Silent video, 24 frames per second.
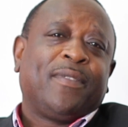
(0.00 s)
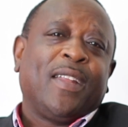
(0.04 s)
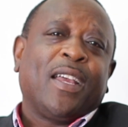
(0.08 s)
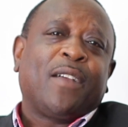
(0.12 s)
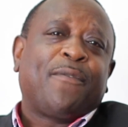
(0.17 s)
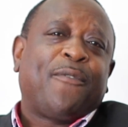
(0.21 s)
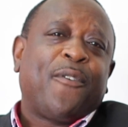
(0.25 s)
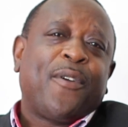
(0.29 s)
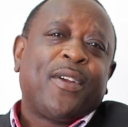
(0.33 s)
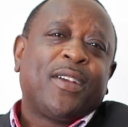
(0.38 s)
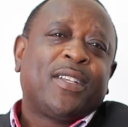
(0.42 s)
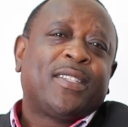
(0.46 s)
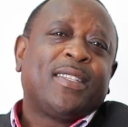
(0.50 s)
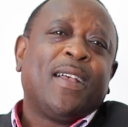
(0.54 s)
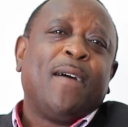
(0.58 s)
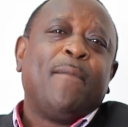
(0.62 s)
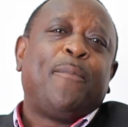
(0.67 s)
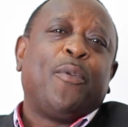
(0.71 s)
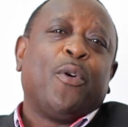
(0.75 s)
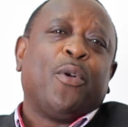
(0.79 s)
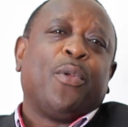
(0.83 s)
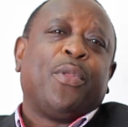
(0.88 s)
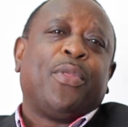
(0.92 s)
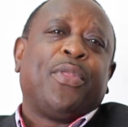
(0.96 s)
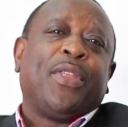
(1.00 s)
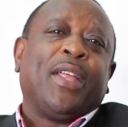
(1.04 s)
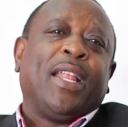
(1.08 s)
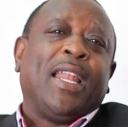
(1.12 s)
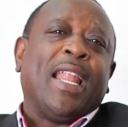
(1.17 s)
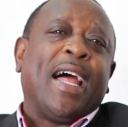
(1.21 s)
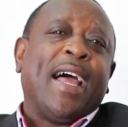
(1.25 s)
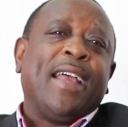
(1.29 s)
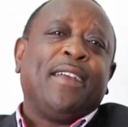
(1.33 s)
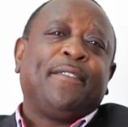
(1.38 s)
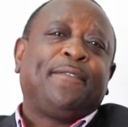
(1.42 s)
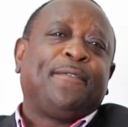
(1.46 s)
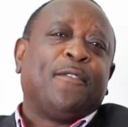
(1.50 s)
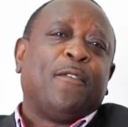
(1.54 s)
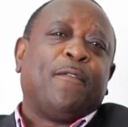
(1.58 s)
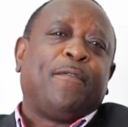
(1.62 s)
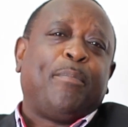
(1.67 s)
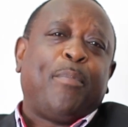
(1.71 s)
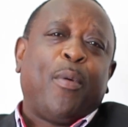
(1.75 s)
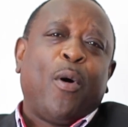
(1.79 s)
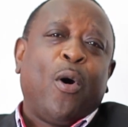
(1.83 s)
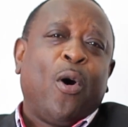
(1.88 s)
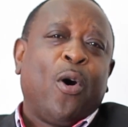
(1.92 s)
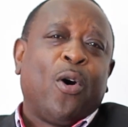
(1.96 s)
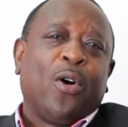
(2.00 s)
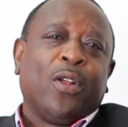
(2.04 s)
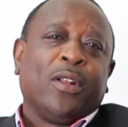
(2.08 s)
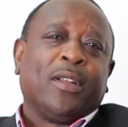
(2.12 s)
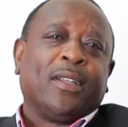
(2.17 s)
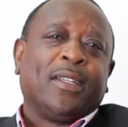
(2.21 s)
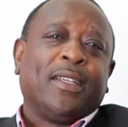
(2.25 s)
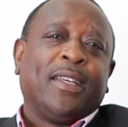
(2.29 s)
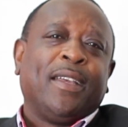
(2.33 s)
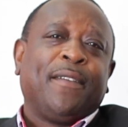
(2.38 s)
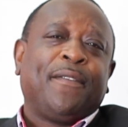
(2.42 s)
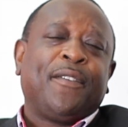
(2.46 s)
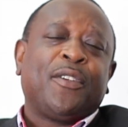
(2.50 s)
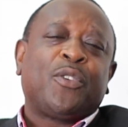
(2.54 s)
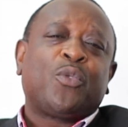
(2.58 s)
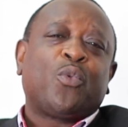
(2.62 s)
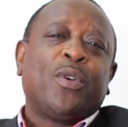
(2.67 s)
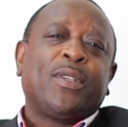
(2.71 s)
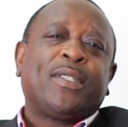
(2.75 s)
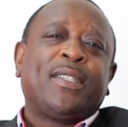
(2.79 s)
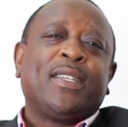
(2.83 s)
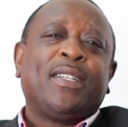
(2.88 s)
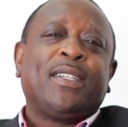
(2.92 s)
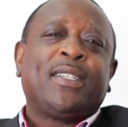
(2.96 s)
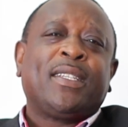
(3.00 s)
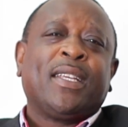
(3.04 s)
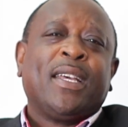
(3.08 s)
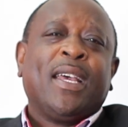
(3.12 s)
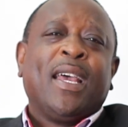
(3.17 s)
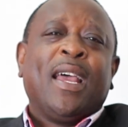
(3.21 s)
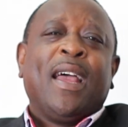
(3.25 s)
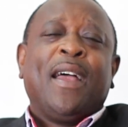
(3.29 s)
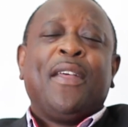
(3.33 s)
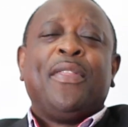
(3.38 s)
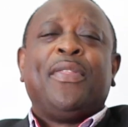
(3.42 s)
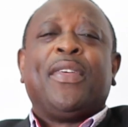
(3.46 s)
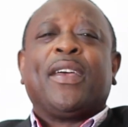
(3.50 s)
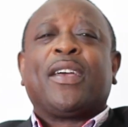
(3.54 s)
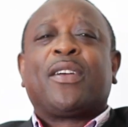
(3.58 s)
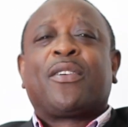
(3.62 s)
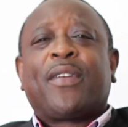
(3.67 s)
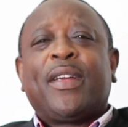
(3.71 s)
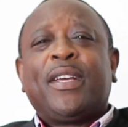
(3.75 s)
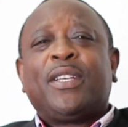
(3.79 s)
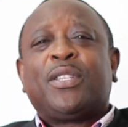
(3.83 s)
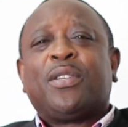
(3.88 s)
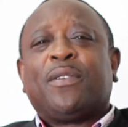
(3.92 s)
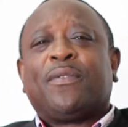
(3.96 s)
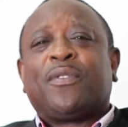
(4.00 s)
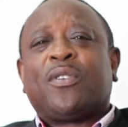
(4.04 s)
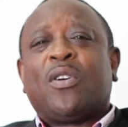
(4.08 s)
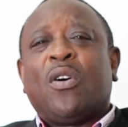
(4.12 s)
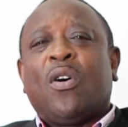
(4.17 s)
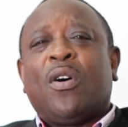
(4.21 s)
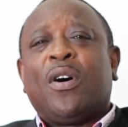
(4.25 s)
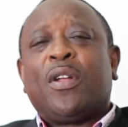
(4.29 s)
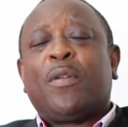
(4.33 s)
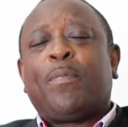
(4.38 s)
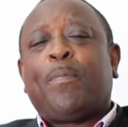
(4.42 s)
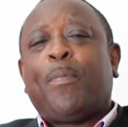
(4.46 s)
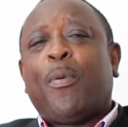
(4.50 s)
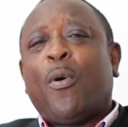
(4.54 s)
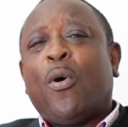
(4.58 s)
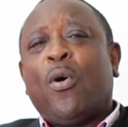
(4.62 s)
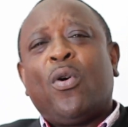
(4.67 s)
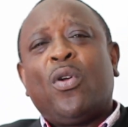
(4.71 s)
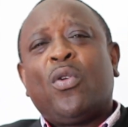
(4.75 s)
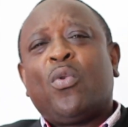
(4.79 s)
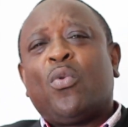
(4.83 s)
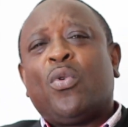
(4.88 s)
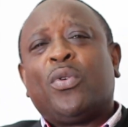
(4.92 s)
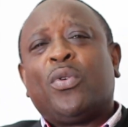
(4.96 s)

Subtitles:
Like, for example, the life of Paul. If it wasn't the grace of God, Paul